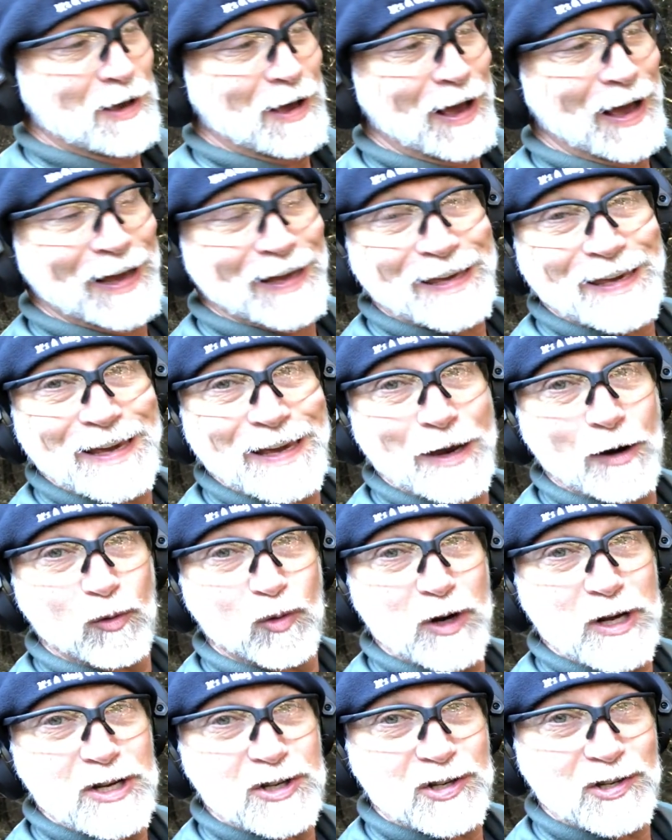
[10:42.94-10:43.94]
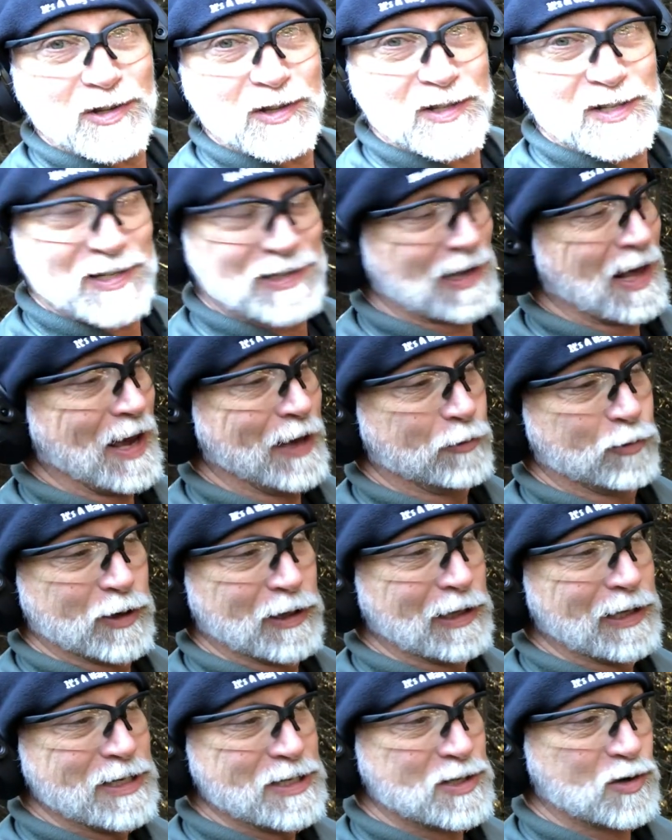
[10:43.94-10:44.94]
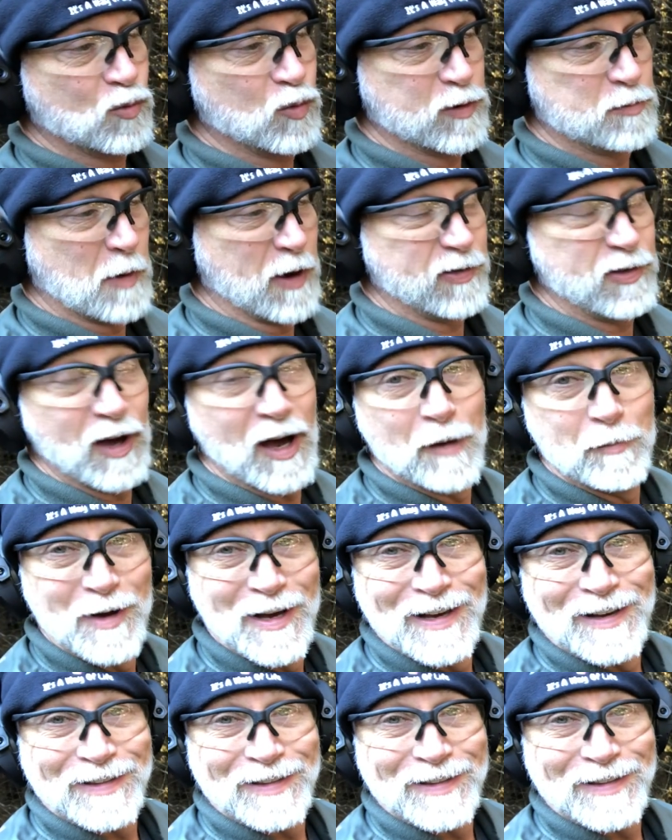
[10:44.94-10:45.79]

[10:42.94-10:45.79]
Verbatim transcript: I can't reach the slide release with my thumb.